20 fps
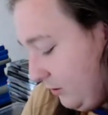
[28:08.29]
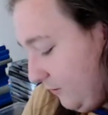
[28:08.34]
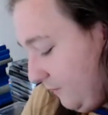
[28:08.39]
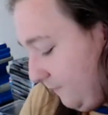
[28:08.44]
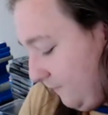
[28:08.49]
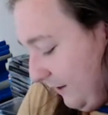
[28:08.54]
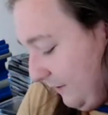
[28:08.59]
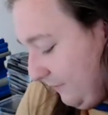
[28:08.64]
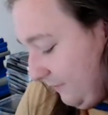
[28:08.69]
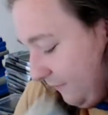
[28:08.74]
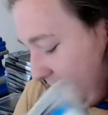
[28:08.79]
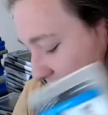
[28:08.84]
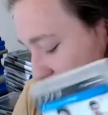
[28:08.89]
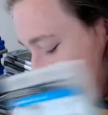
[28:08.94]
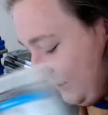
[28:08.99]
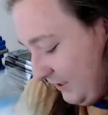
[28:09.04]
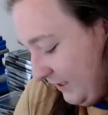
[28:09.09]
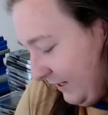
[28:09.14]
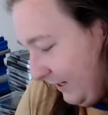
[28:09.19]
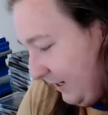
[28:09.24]
FIFA
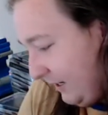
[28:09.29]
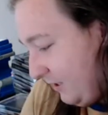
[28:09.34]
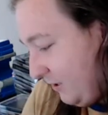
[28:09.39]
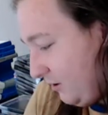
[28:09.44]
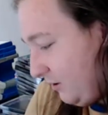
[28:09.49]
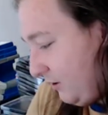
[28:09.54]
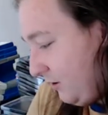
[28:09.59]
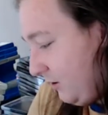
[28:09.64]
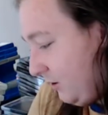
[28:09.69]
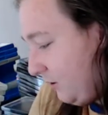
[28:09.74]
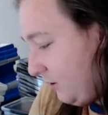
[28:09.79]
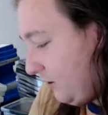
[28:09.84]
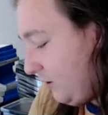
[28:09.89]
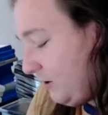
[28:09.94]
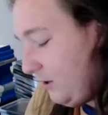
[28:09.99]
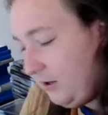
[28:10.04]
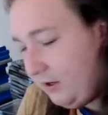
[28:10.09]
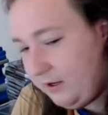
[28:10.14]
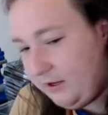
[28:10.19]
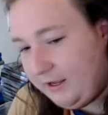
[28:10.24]
14,
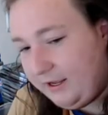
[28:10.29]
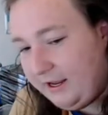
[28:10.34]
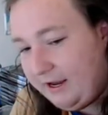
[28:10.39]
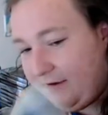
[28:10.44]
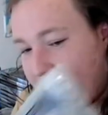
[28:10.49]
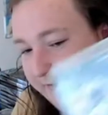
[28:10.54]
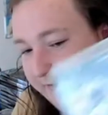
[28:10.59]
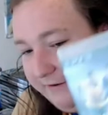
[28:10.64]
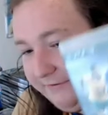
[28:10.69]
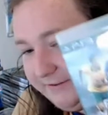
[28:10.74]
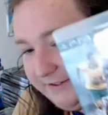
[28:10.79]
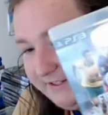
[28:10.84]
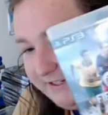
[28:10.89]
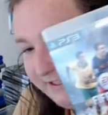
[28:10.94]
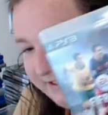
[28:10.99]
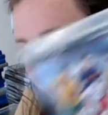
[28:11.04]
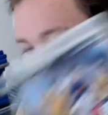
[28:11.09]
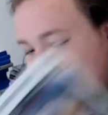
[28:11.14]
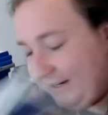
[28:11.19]
and FIFA 16.